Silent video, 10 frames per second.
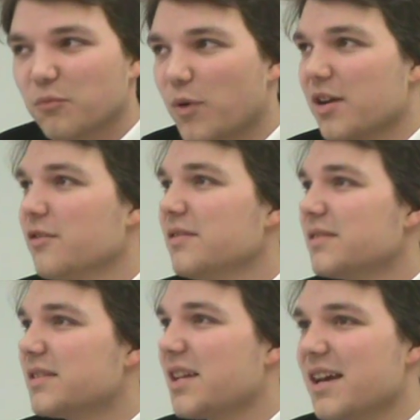winner
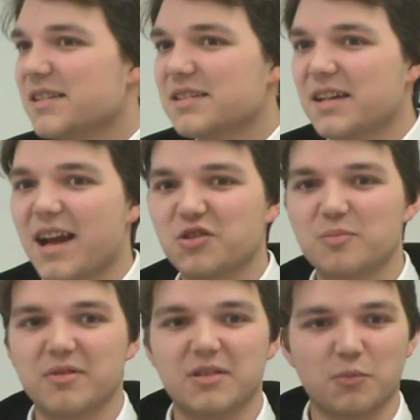tends to
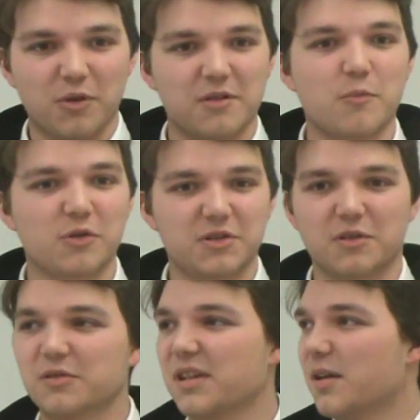actually be the winner of most of
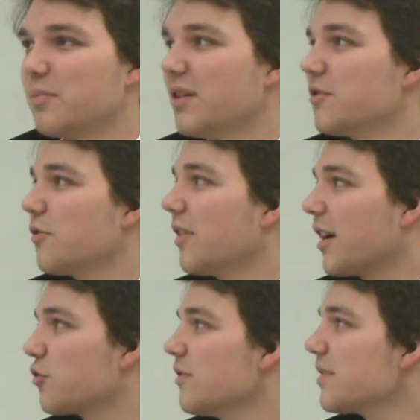those campaigns or
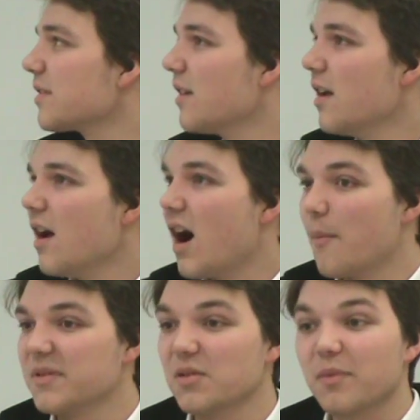elections.
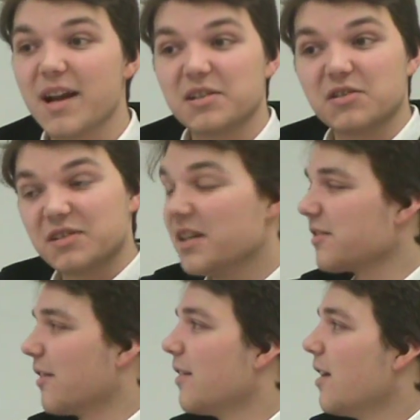In some cases, it
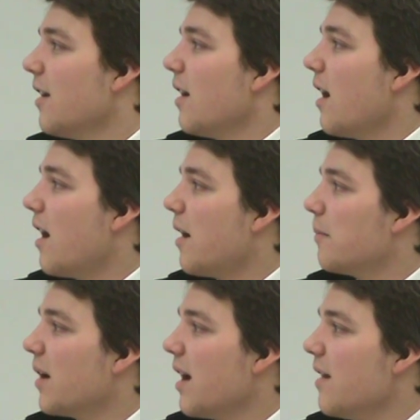doesn't.
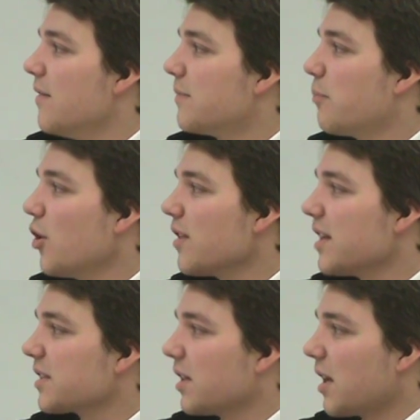And part of
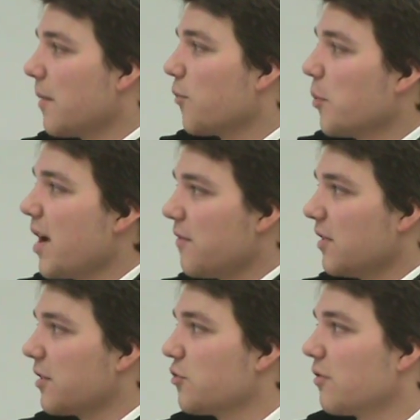that's going to come from when we have the
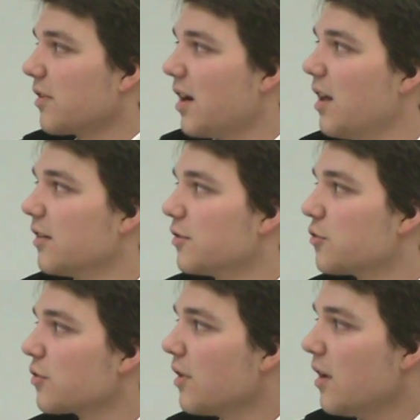Electoral
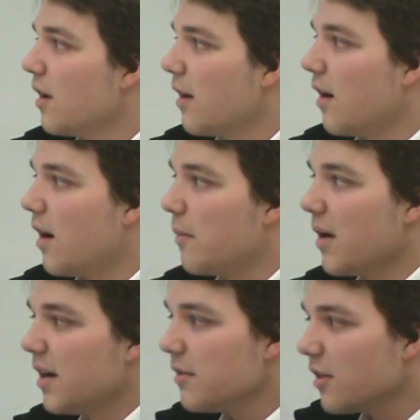College.
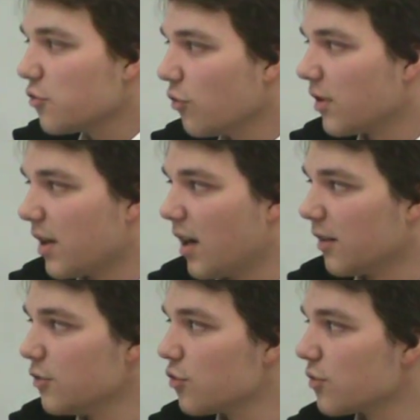And in the Electoral
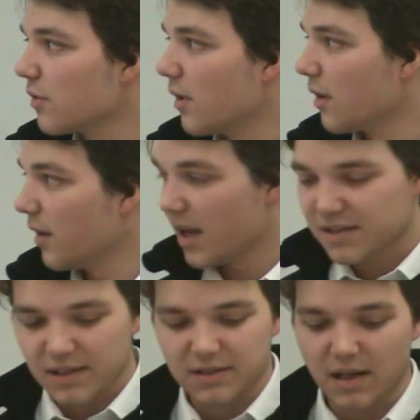College,
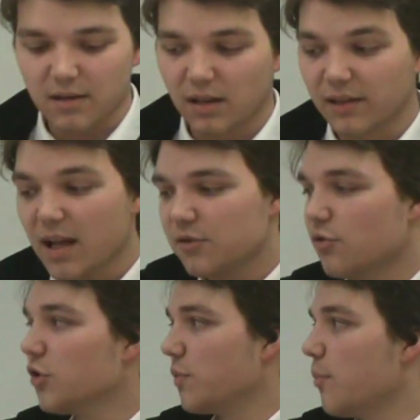as I said,
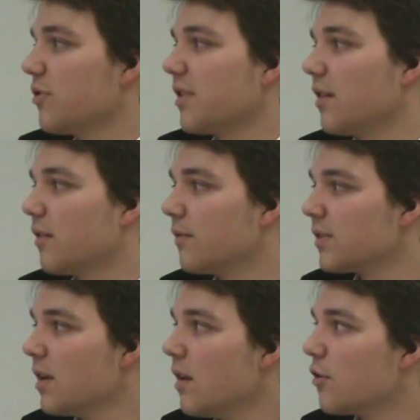electors or
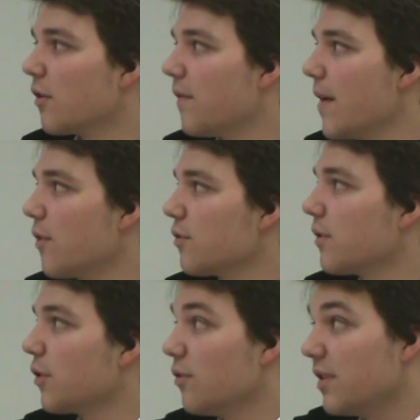representatives, there are
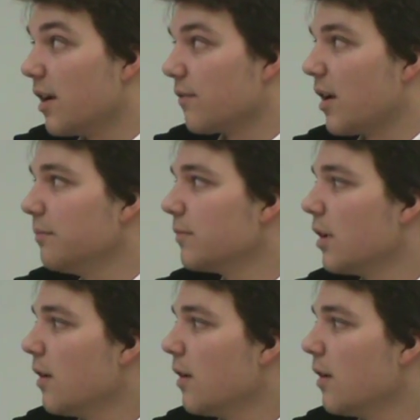538 of them.